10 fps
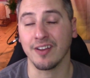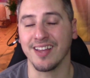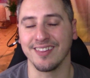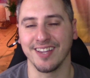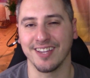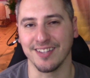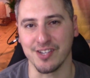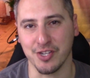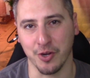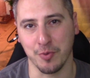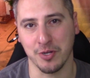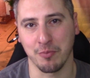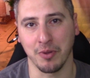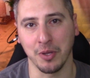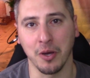a link in the
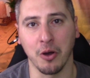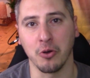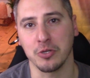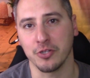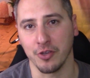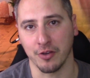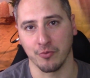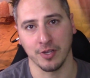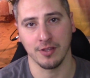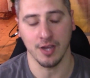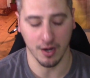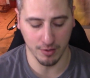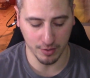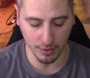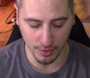description below so you can read the
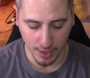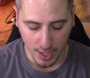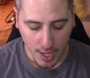article.